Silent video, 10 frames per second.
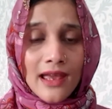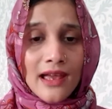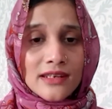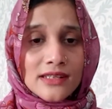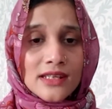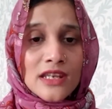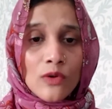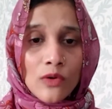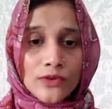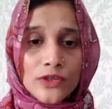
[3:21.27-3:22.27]
and in
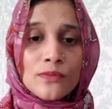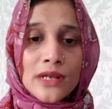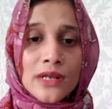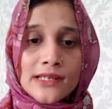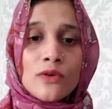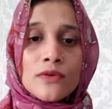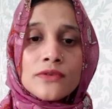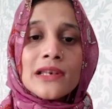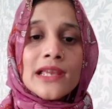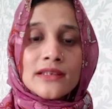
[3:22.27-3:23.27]
order to build a
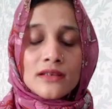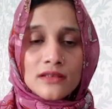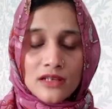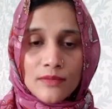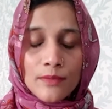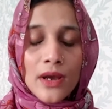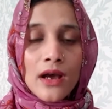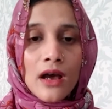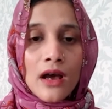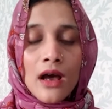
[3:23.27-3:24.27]
good relationship
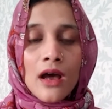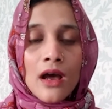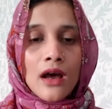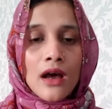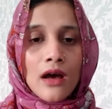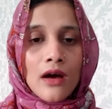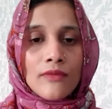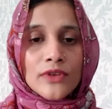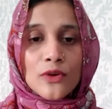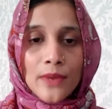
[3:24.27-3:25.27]

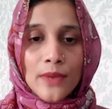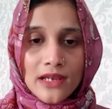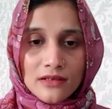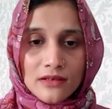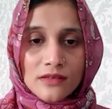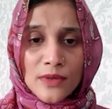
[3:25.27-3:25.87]
with your patients,